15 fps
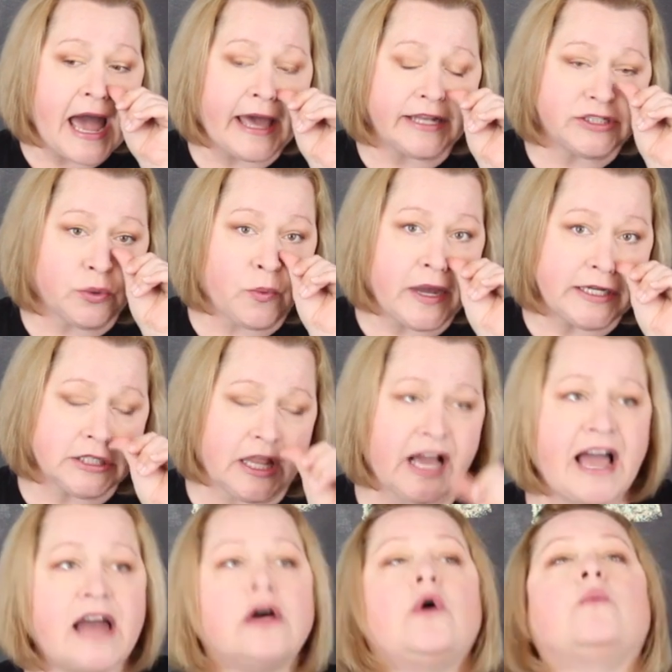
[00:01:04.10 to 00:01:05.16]
I had to wait till
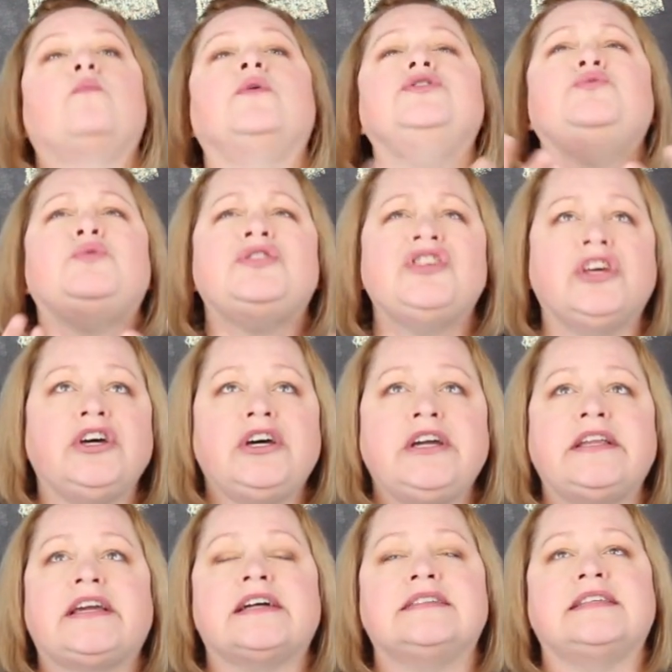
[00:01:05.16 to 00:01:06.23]
I got home, which was
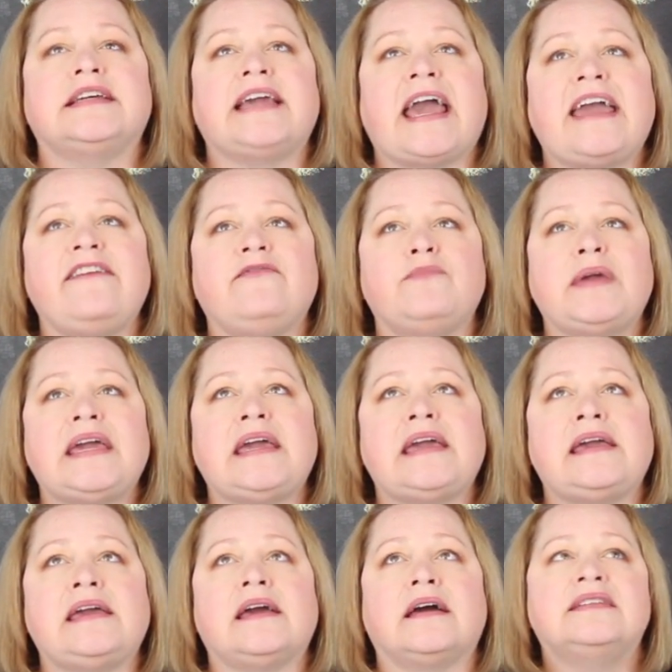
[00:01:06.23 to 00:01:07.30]
good because it gave
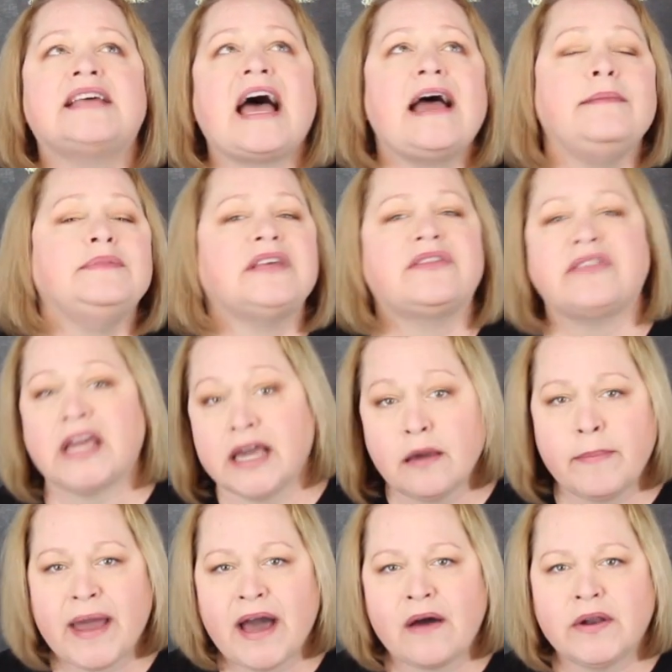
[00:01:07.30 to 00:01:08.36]
me time to think
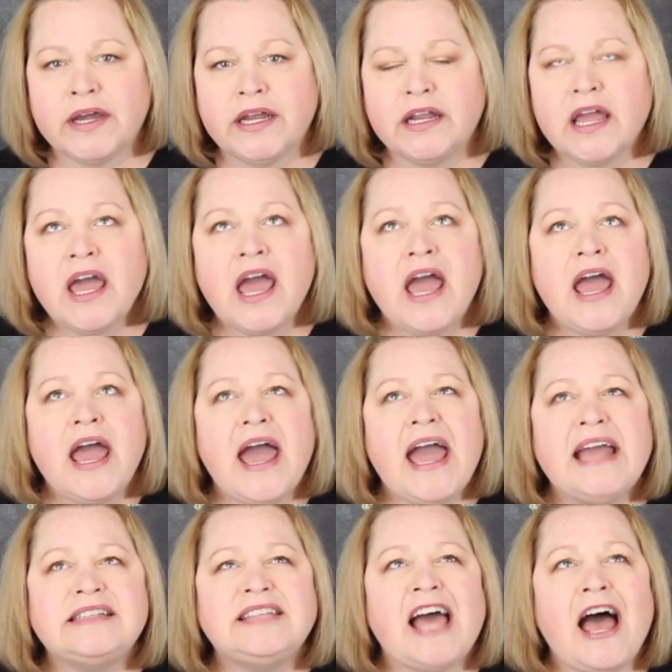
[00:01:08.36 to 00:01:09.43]
about it
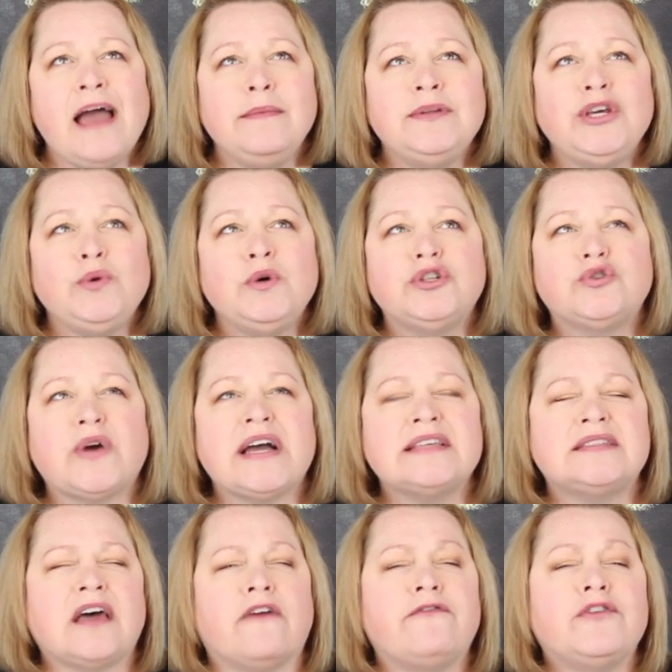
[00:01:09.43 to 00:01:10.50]
and time to
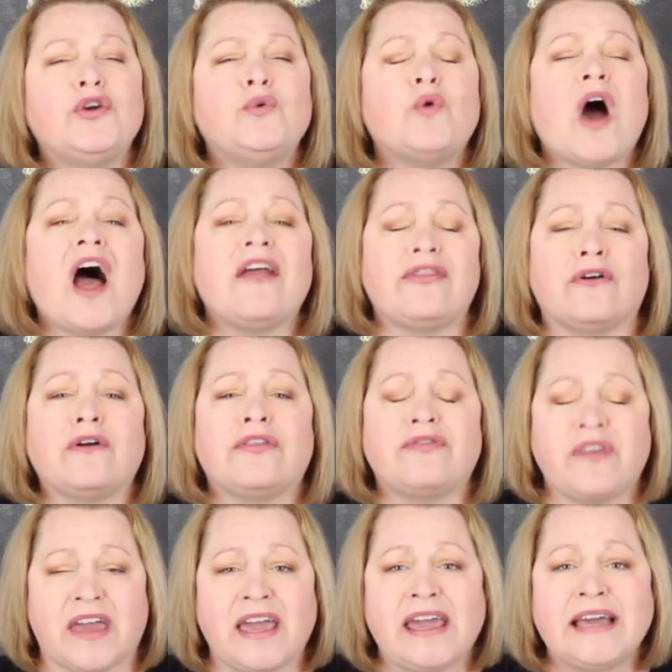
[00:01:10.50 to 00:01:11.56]
address a few other
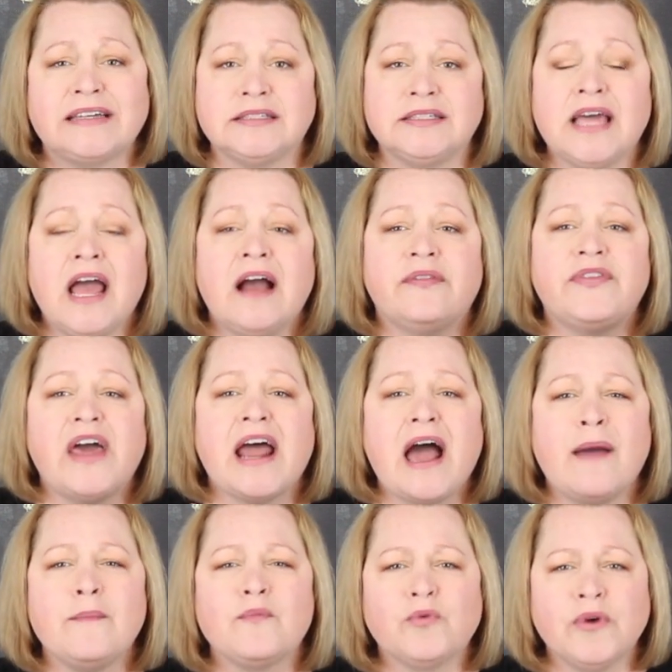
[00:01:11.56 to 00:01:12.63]
things that
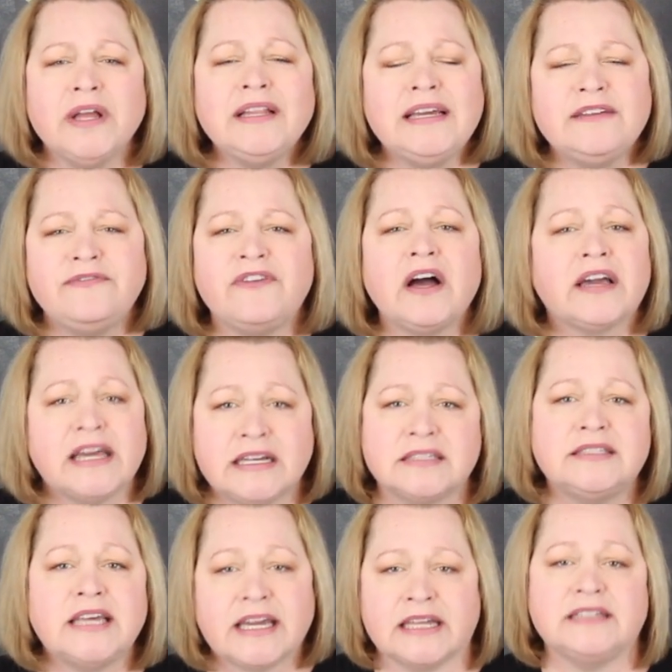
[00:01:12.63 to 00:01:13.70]
I'm really fucking
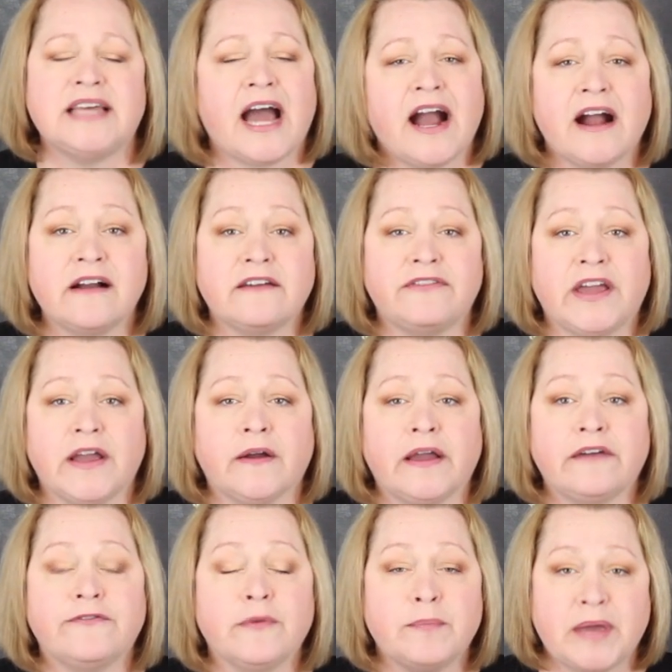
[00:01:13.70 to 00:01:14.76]
sick and tired of
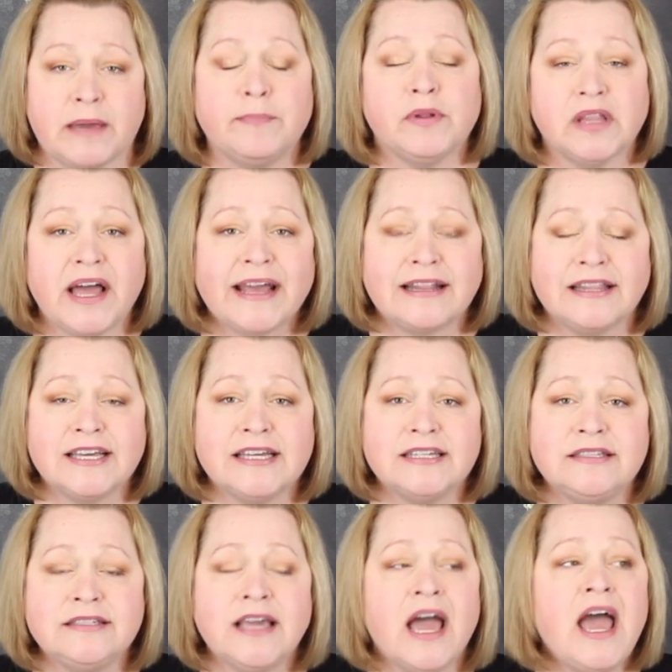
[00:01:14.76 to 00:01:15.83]
hearing from people like
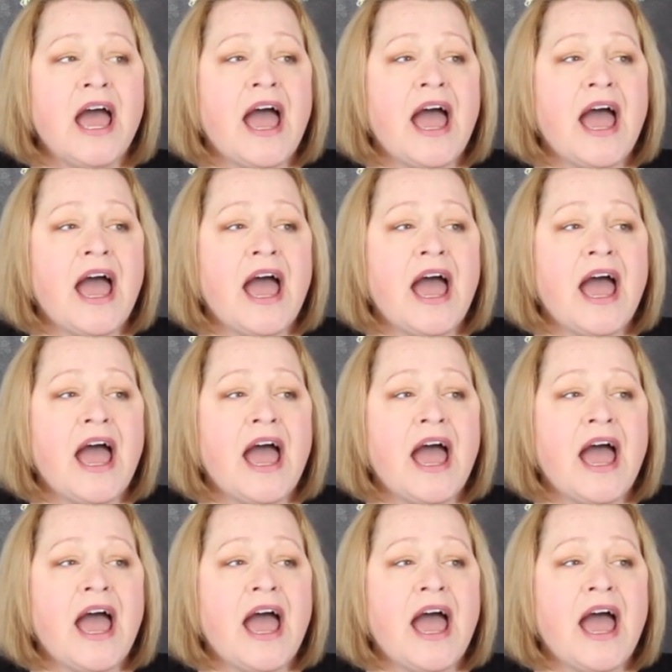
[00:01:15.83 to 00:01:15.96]
this.